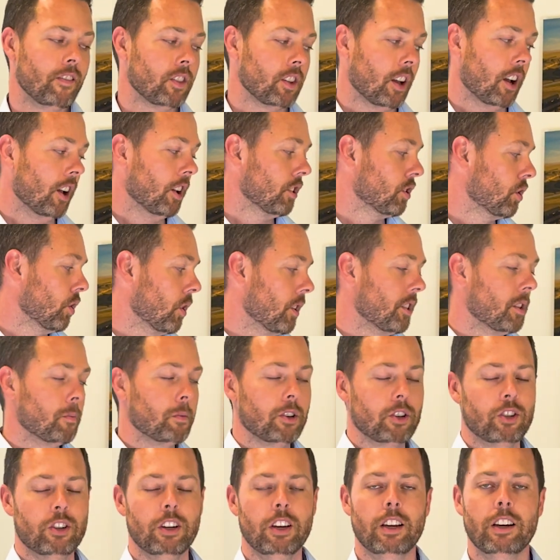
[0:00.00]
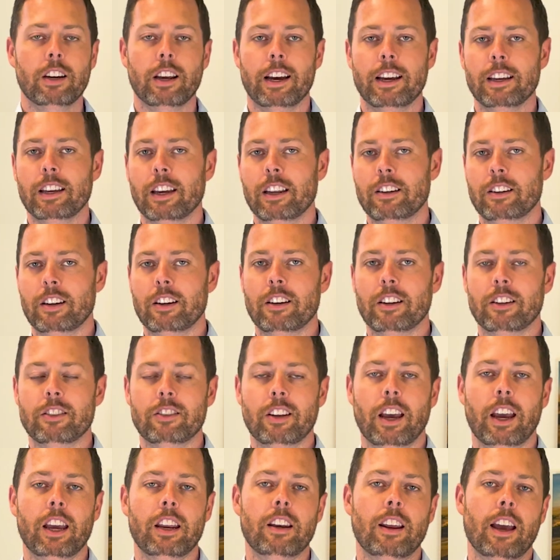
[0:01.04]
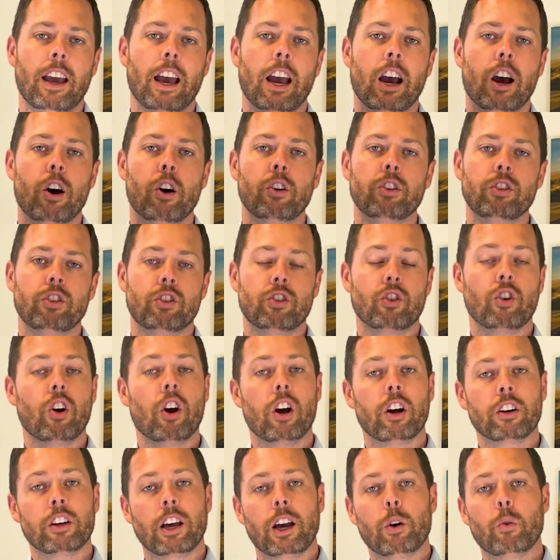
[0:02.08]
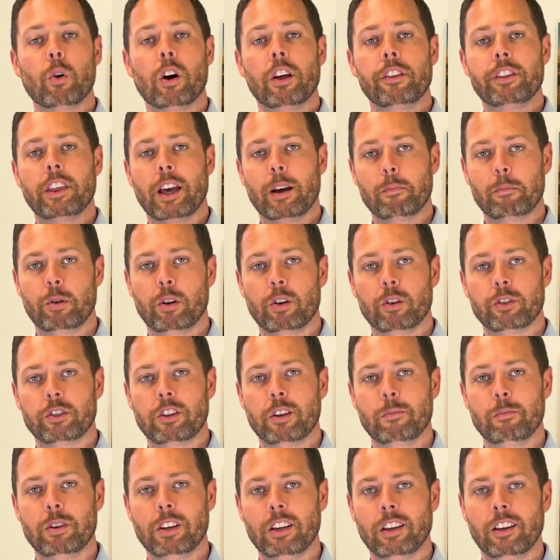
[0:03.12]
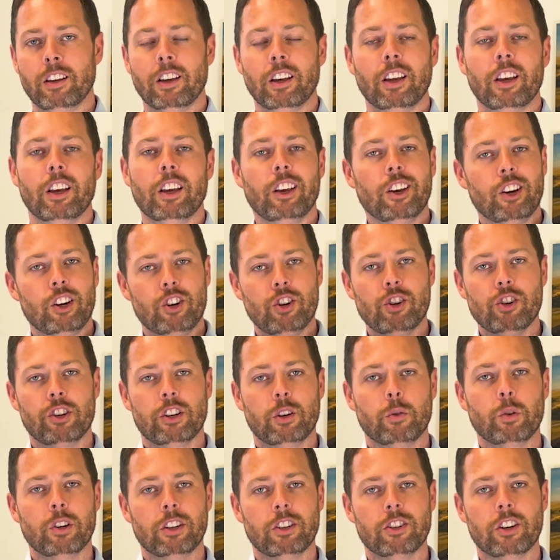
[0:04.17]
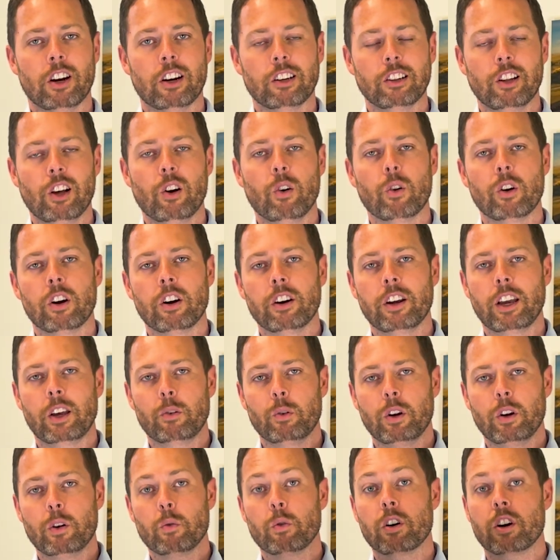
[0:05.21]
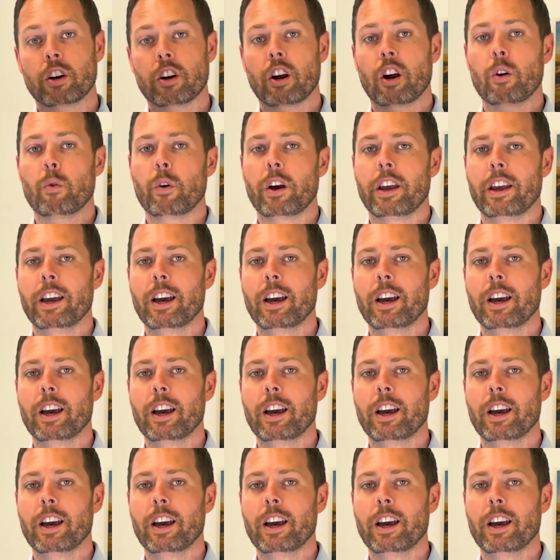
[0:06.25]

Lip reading: Also on the machine, I get to decide how strong I want that pull to be. Usually we start lower and we work our way